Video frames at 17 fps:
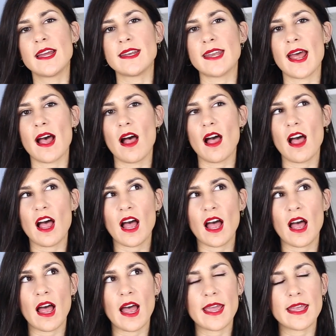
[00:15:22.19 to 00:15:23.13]
Now,
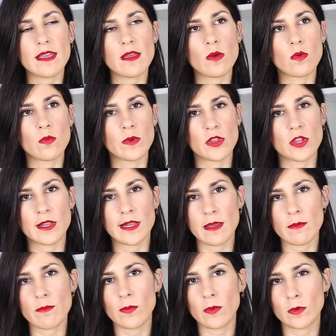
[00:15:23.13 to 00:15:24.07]
I
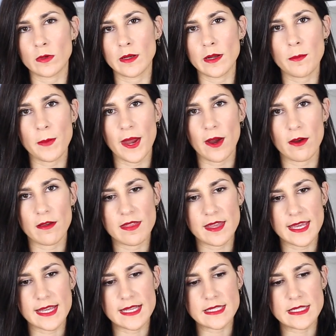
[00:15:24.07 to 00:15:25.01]
originally bought a pair of
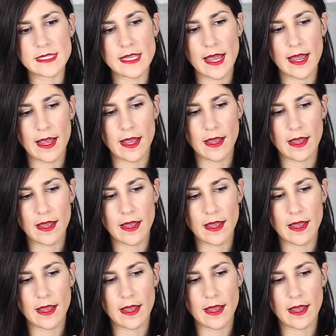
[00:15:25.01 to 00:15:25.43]
these